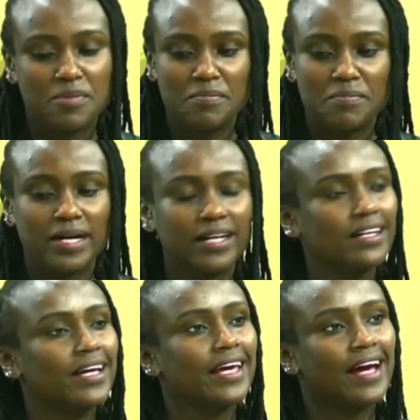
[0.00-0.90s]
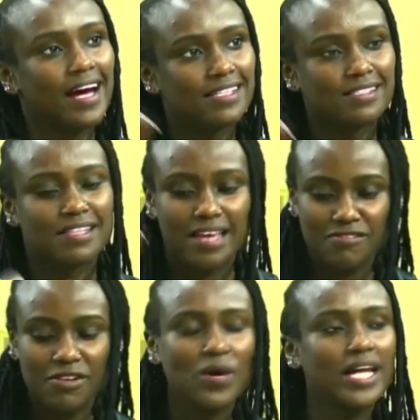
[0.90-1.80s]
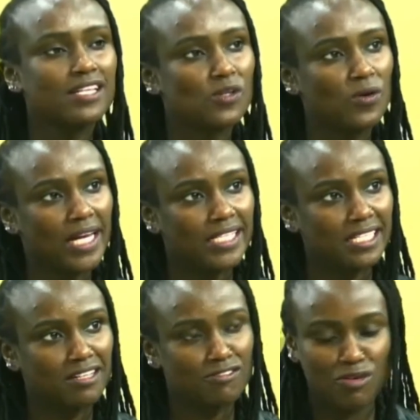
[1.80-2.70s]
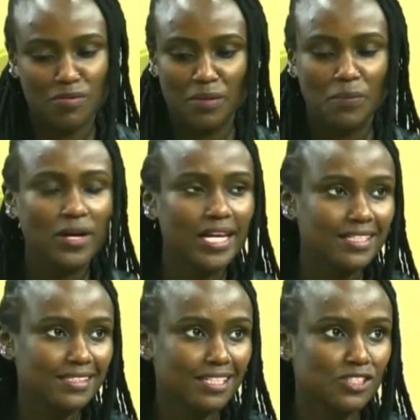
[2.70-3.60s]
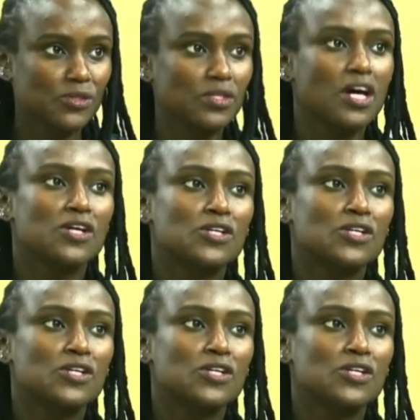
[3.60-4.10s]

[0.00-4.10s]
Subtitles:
Remember, everyone is collating from the polling station